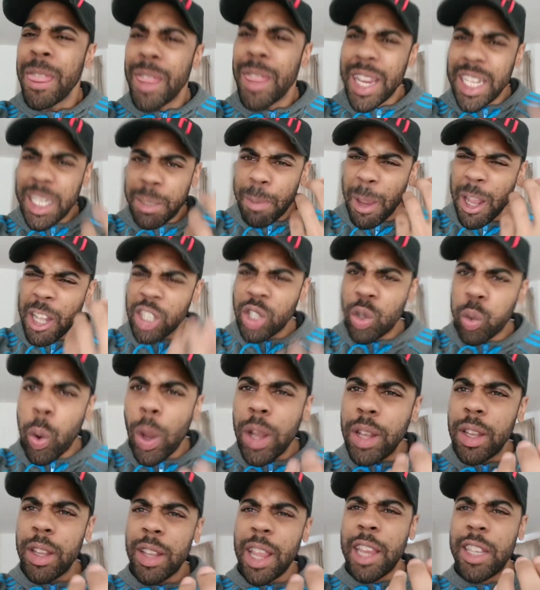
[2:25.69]
They spent
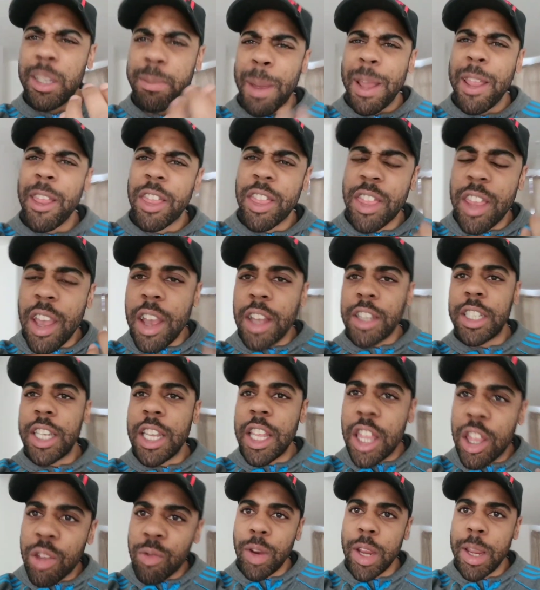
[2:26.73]

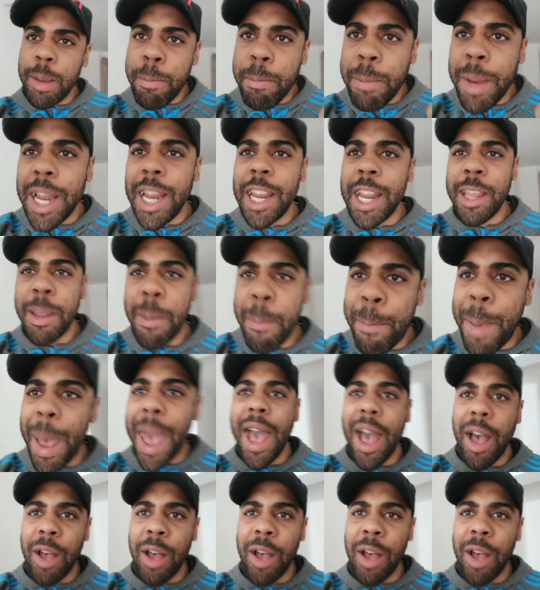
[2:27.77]
£33 million